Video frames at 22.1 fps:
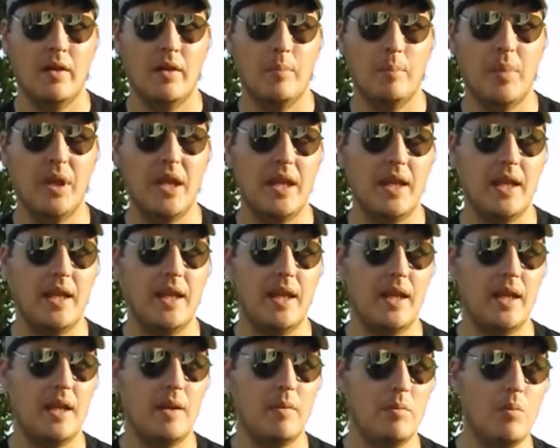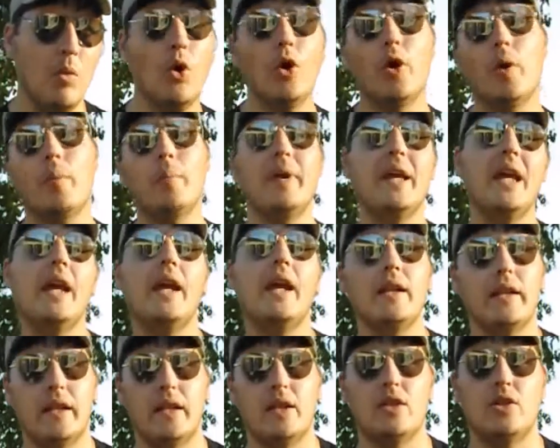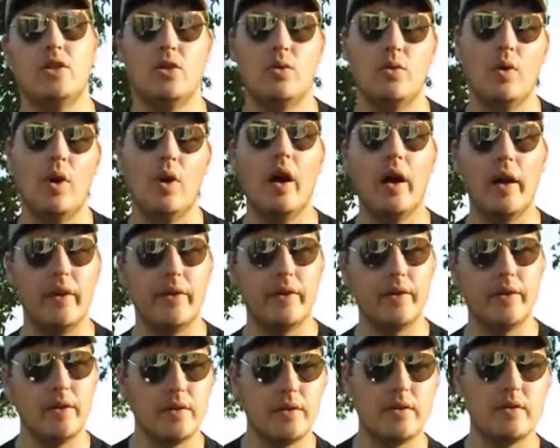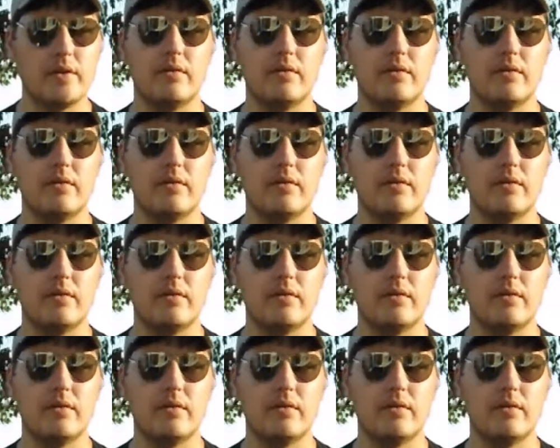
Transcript: be more appealing to others,